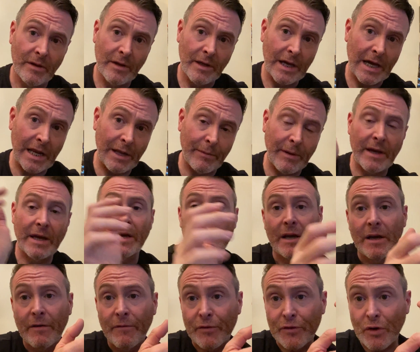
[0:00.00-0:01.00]
Anyway,
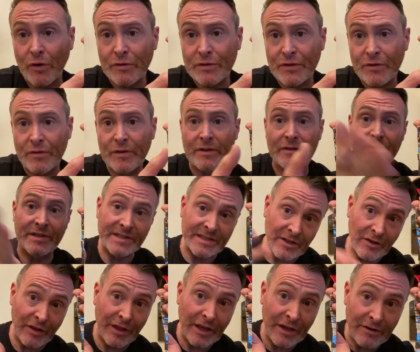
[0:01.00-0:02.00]
for those of you that are
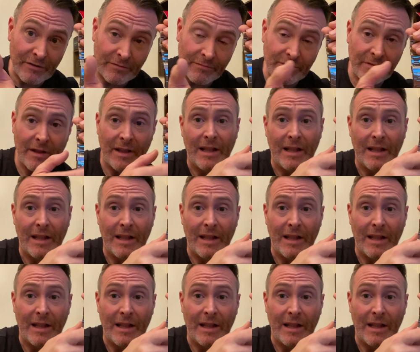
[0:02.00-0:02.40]
still here,